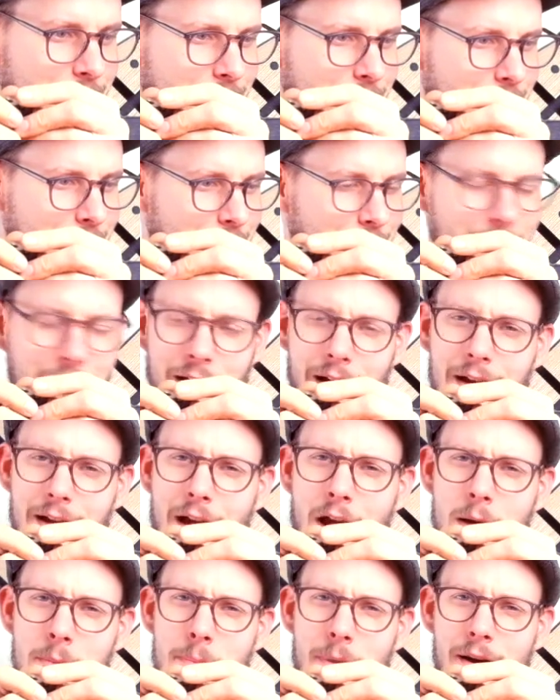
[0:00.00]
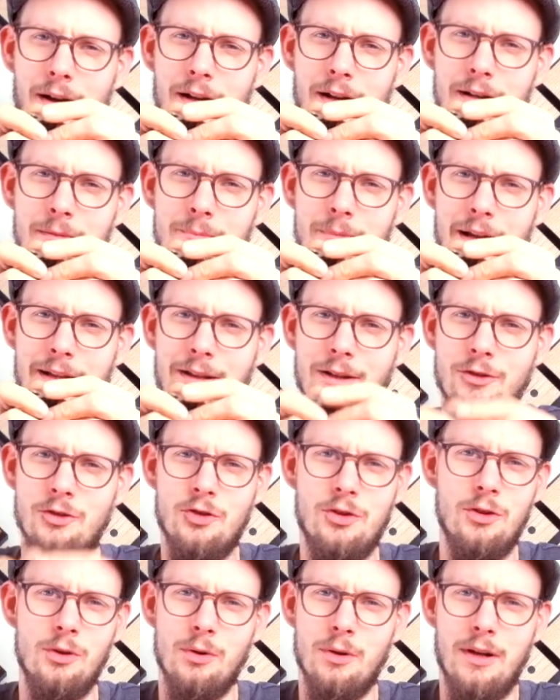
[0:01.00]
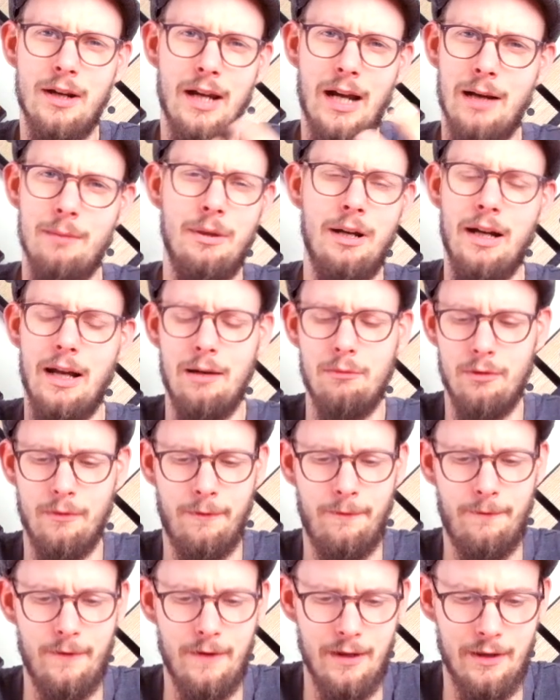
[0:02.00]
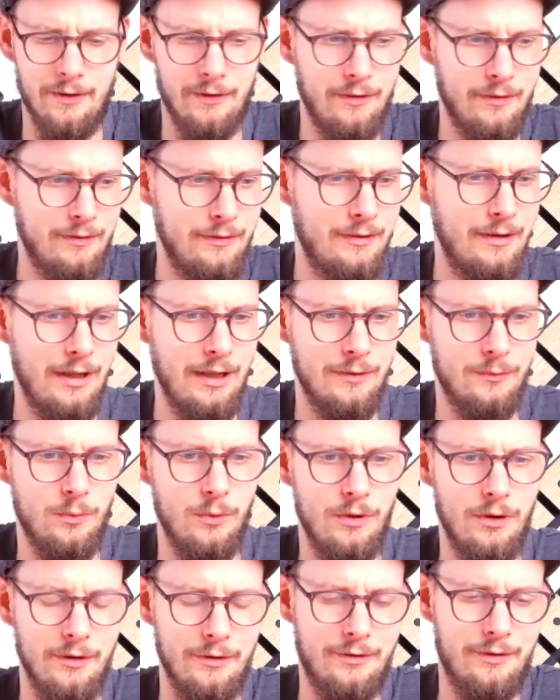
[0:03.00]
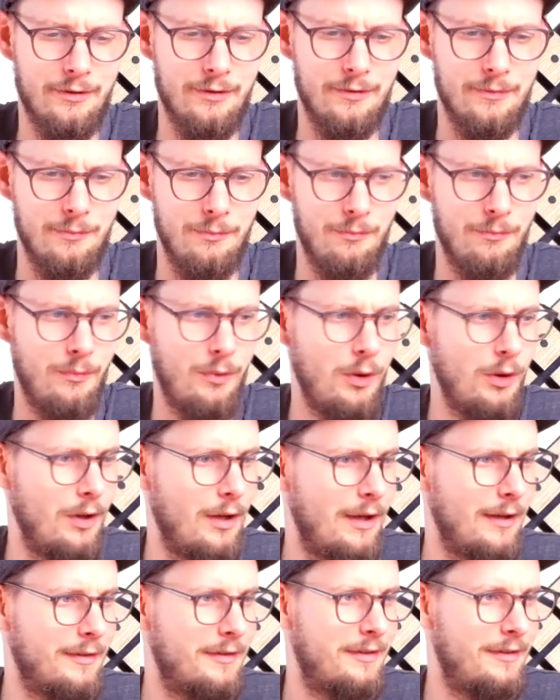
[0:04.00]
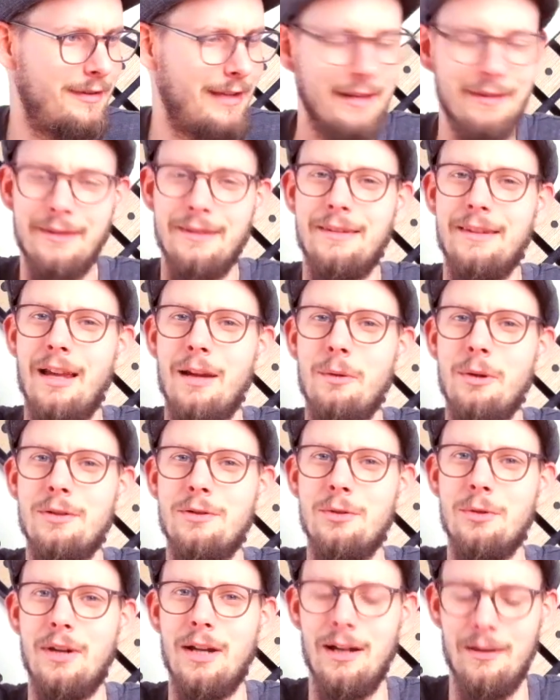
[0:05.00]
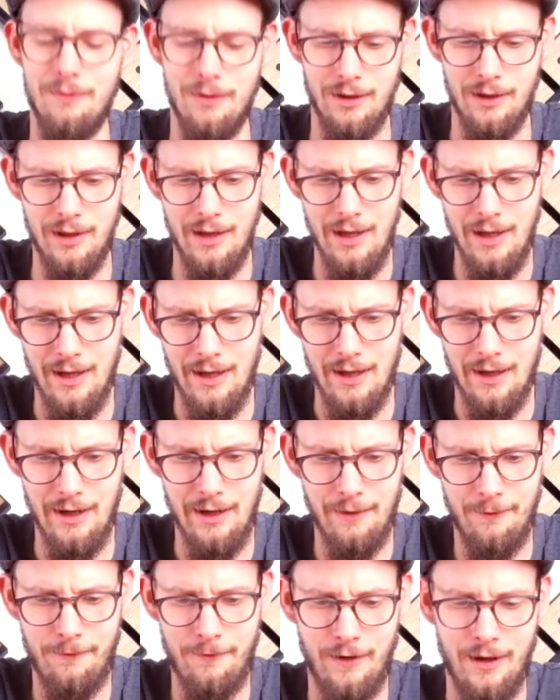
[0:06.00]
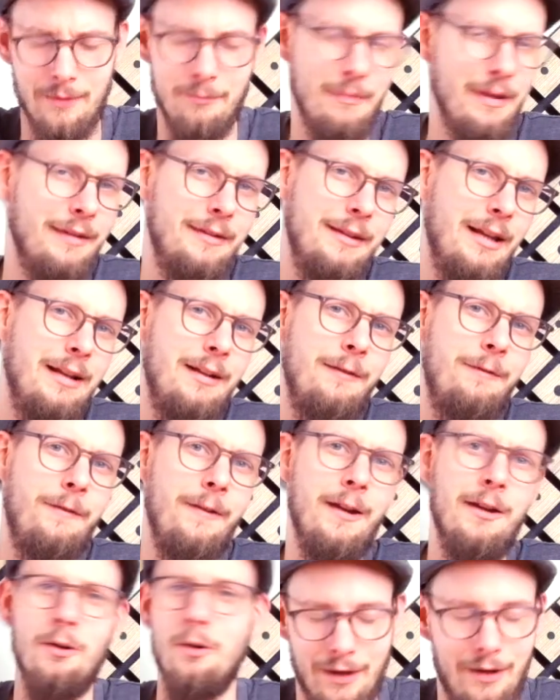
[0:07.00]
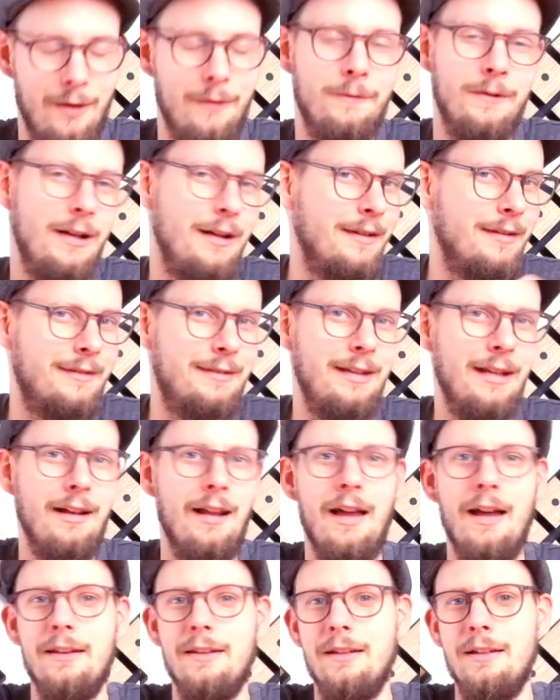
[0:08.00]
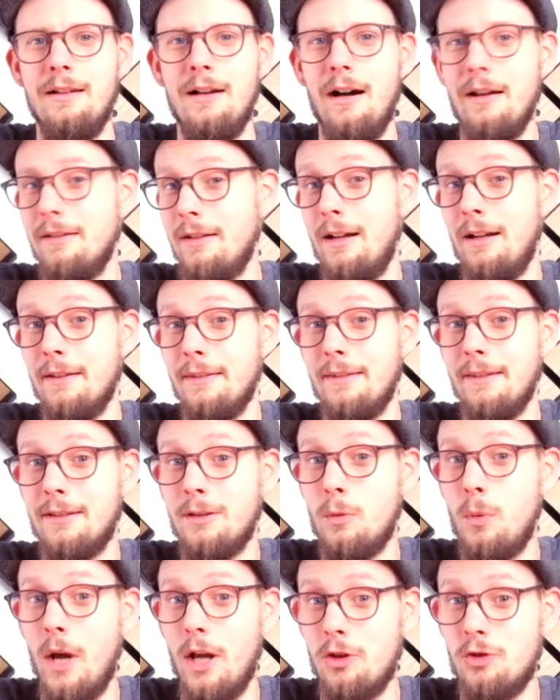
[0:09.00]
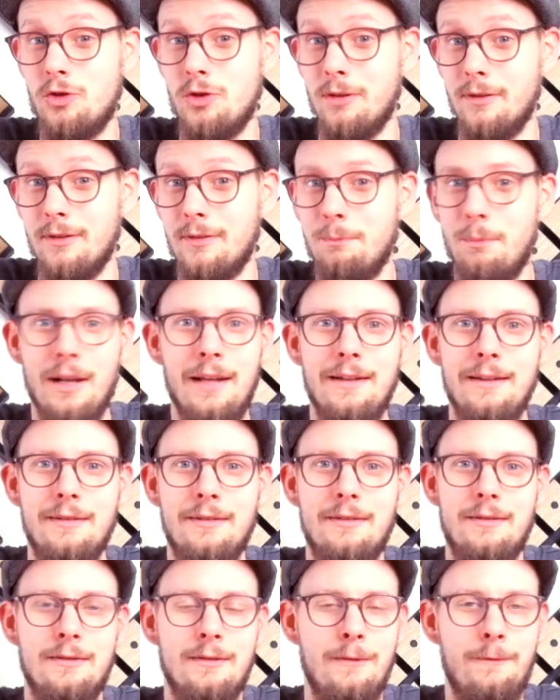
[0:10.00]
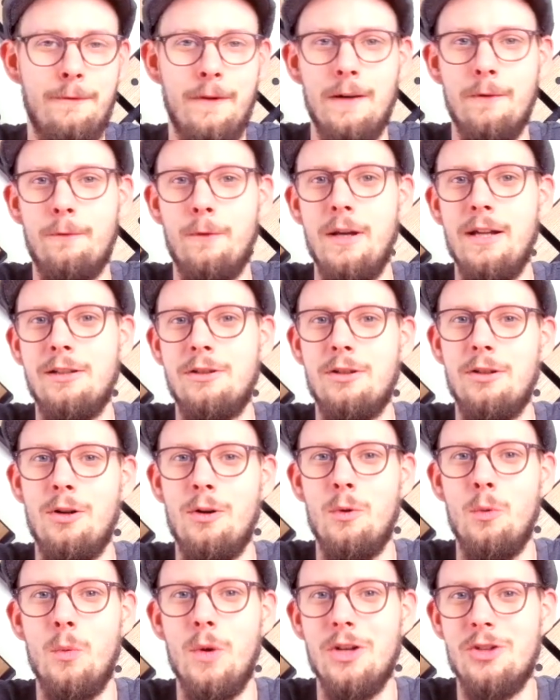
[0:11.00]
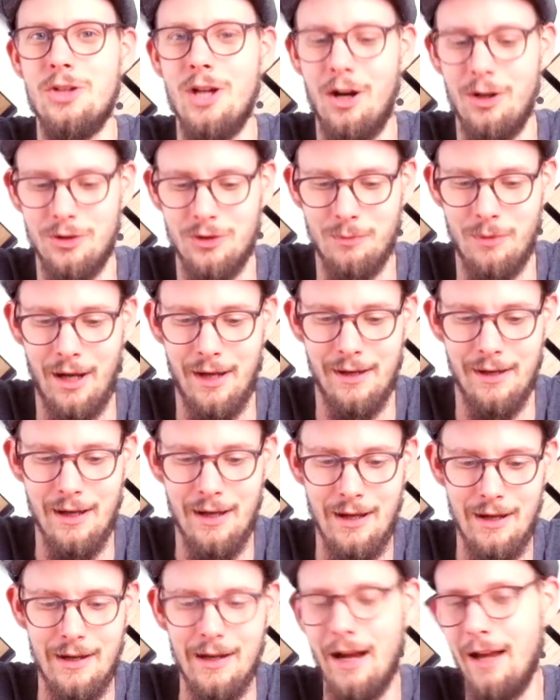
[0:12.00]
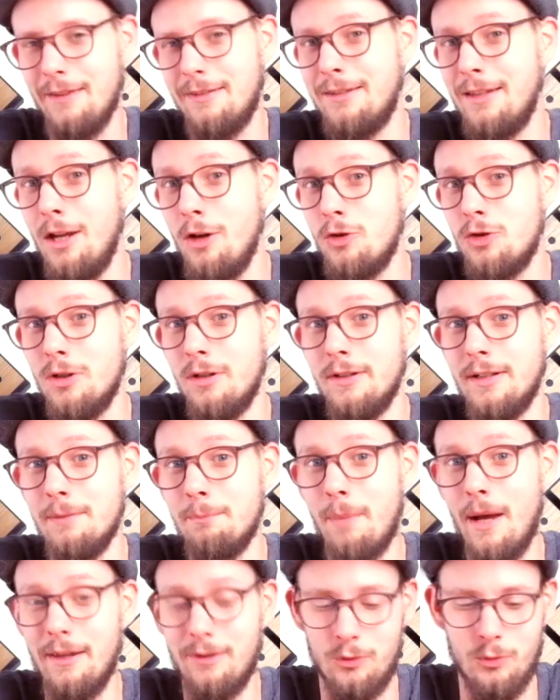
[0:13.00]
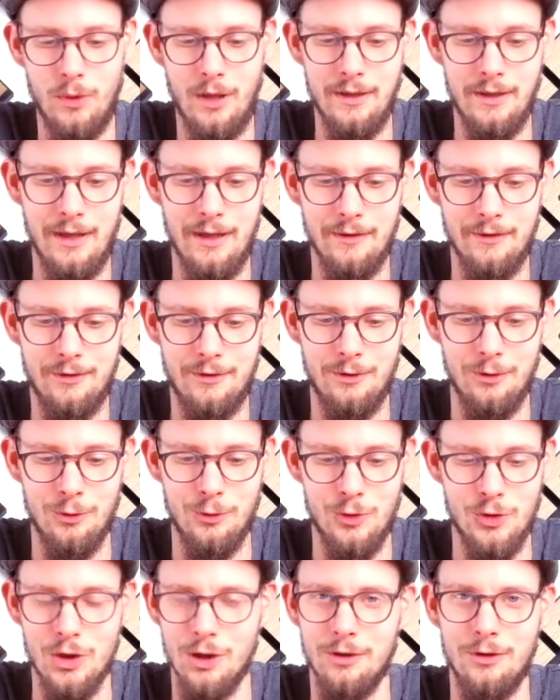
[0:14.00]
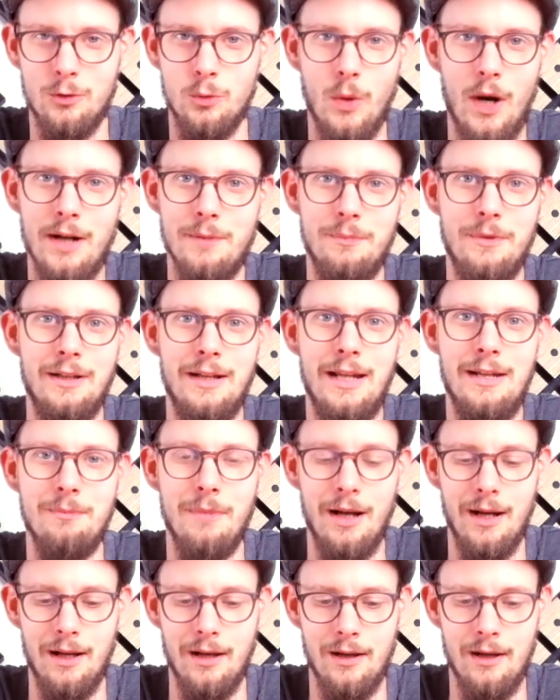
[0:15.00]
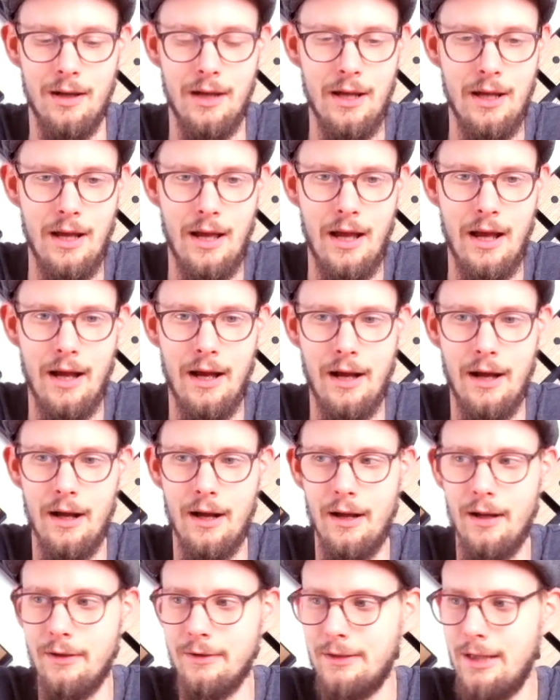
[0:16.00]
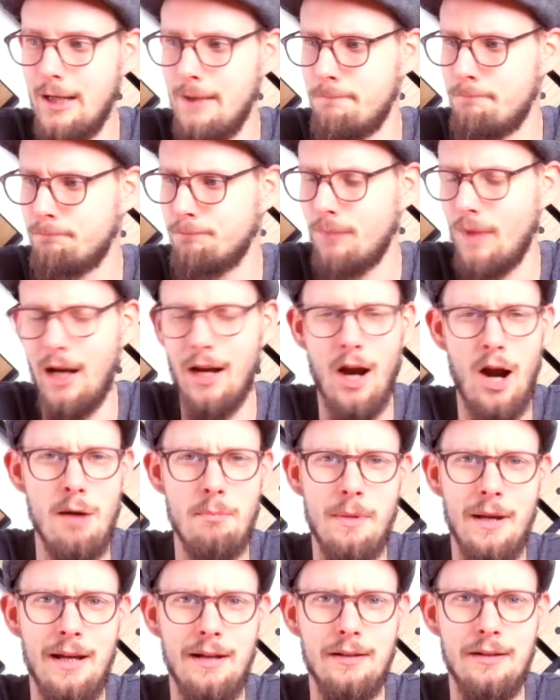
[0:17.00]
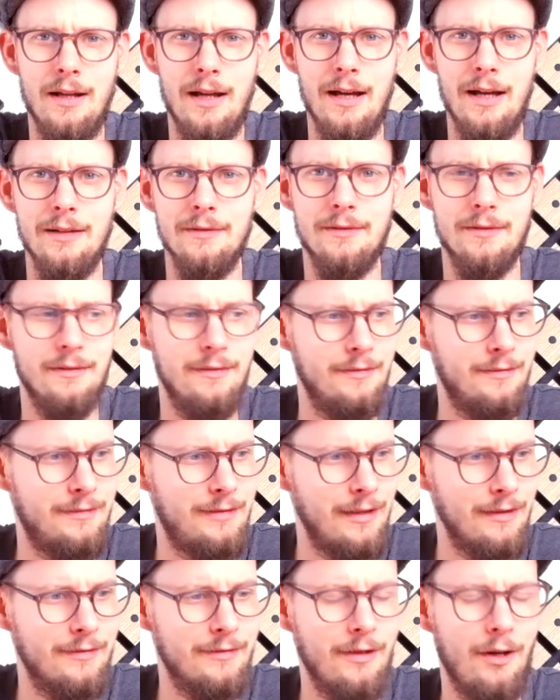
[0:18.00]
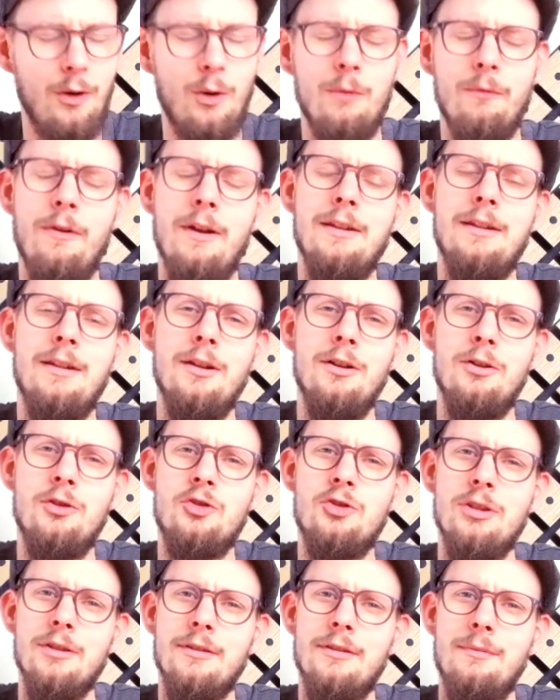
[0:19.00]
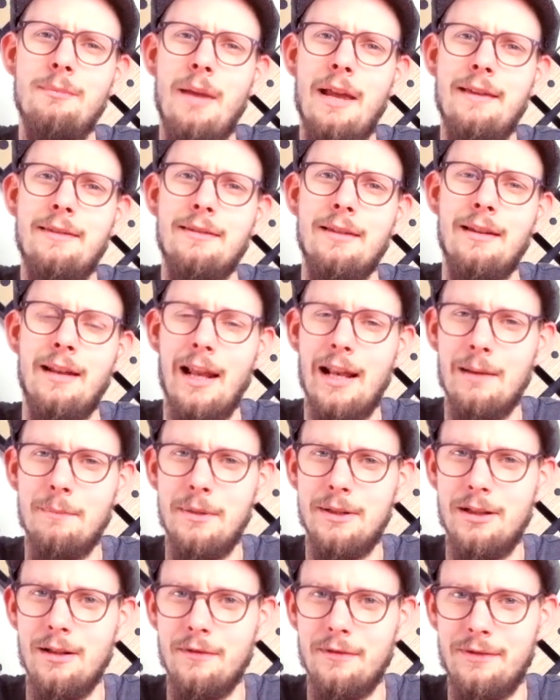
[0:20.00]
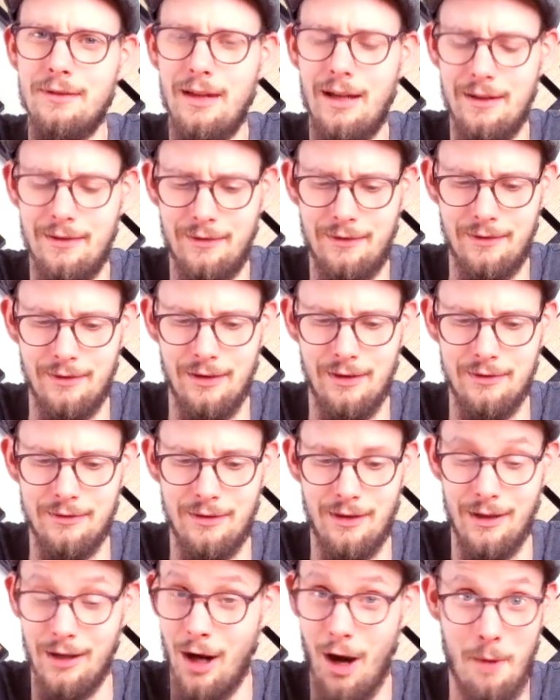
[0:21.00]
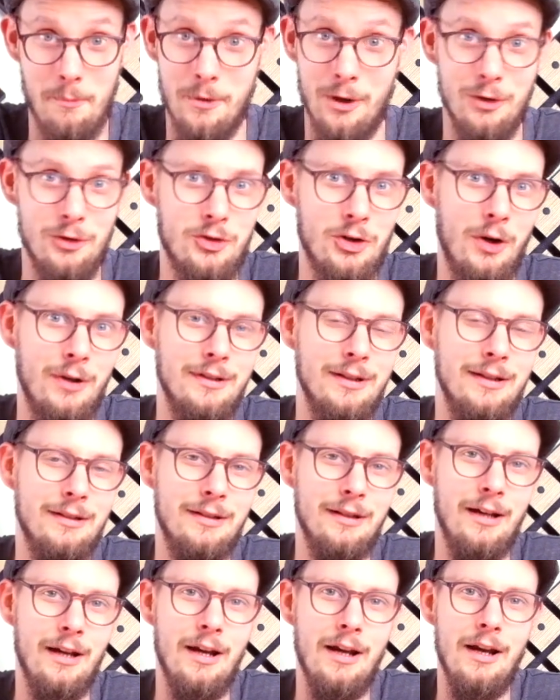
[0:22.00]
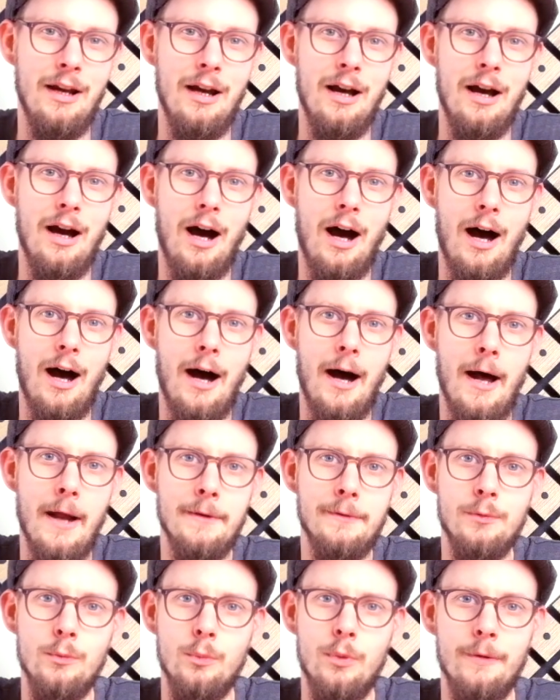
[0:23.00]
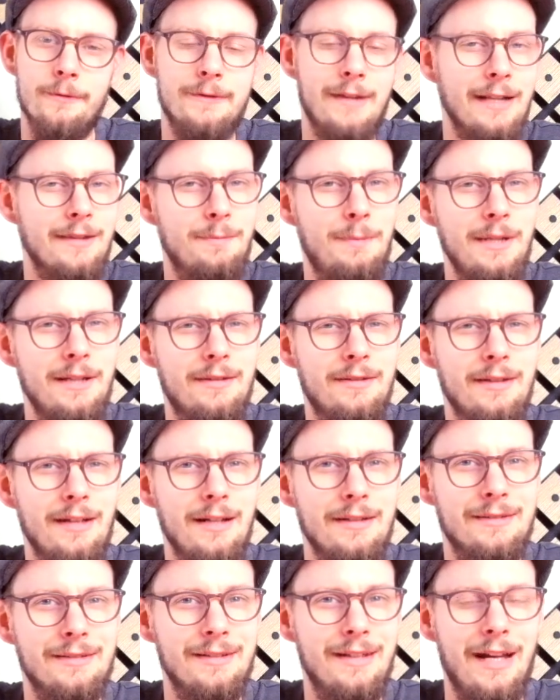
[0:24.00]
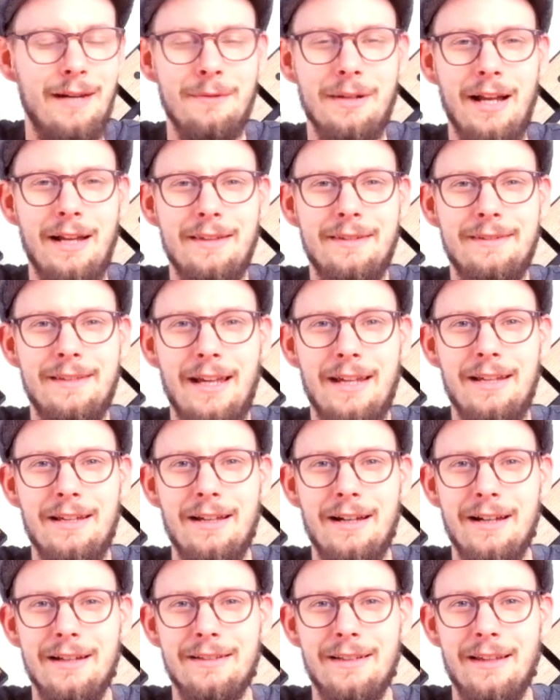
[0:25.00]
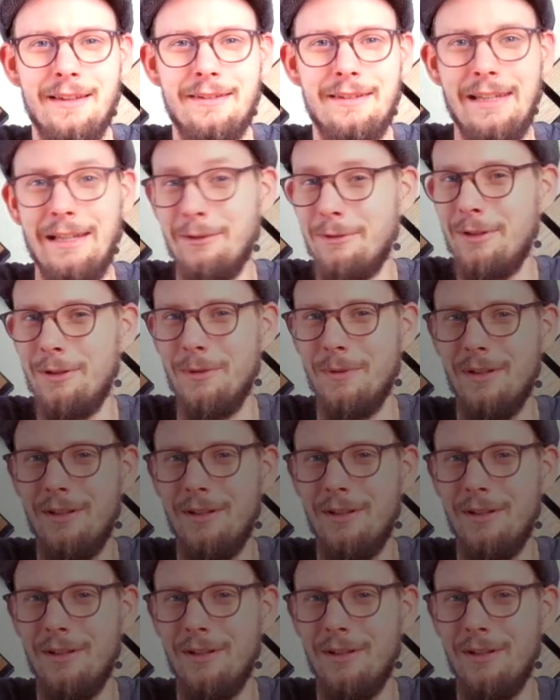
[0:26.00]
I hope I managed to cover everything that was more or less necessary to cover. If I missed anything, or if there are still any unanswered questions, please feel free to reach out to me. As usual, the best way is to just write me an email. And yeah, I hope in the end this whole video just makes a little bit of sense, and I hope you enjoyed it. And with that being said, have a nice day and see you soon.